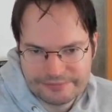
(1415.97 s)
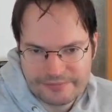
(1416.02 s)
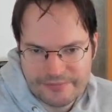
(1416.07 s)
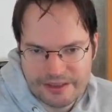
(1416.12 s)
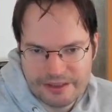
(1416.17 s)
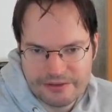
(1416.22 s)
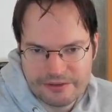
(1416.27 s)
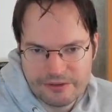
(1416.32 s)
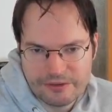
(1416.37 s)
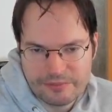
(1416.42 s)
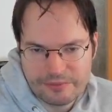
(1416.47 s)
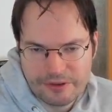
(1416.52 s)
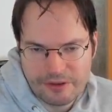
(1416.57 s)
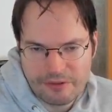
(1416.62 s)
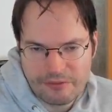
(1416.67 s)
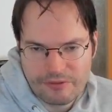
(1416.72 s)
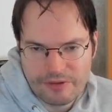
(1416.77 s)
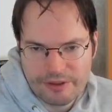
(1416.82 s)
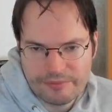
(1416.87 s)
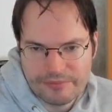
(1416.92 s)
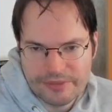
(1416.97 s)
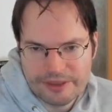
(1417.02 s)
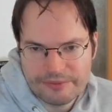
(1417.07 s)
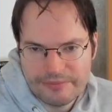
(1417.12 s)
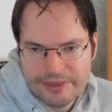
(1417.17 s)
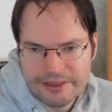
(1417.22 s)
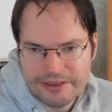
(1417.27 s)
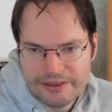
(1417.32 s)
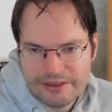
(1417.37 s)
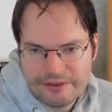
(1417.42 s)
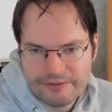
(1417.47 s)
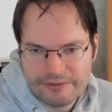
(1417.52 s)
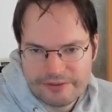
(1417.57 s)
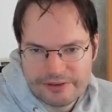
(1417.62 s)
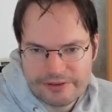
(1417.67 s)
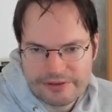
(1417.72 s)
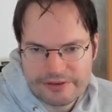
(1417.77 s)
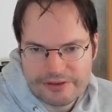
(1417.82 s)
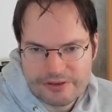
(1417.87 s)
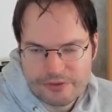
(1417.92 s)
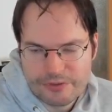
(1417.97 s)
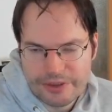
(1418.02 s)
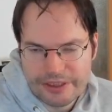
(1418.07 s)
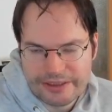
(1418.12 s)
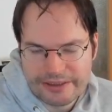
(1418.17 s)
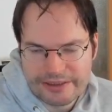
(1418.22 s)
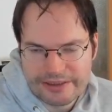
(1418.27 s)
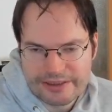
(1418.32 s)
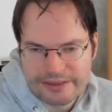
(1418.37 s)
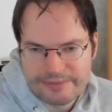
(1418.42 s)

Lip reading: in your program and many different strings,